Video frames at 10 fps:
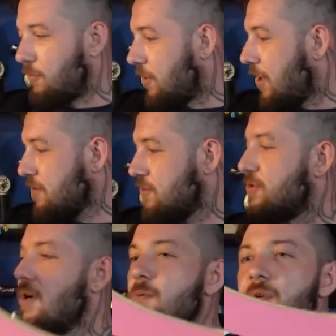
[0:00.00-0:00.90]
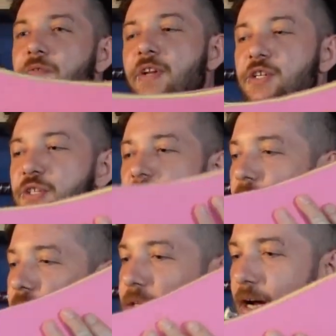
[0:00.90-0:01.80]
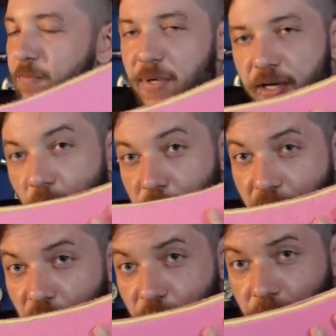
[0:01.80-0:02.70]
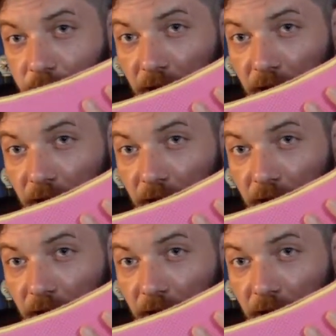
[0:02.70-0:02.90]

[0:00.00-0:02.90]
that I want to finish it, and I've been holding off